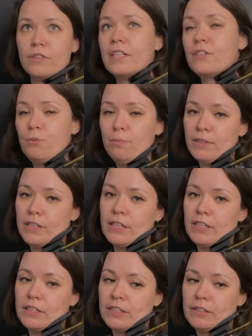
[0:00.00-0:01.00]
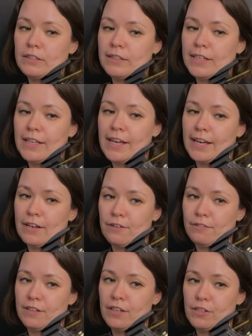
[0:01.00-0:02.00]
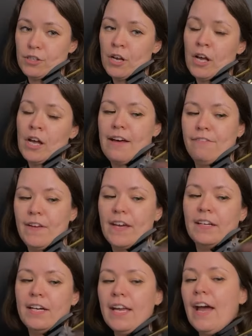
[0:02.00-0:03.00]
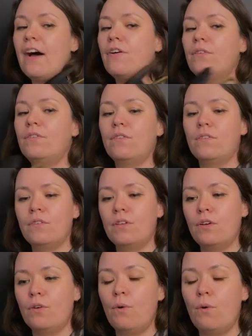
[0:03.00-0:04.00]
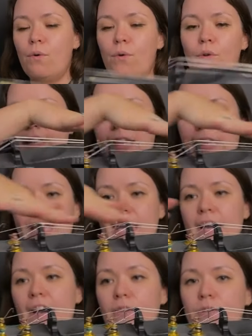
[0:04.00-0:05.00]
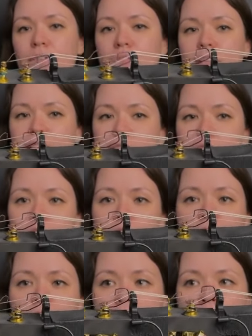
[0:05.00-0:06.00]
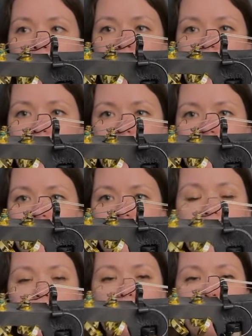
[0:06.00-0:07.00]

rest pretty good. I like how it feels. Figuring out the whole layout of this, and it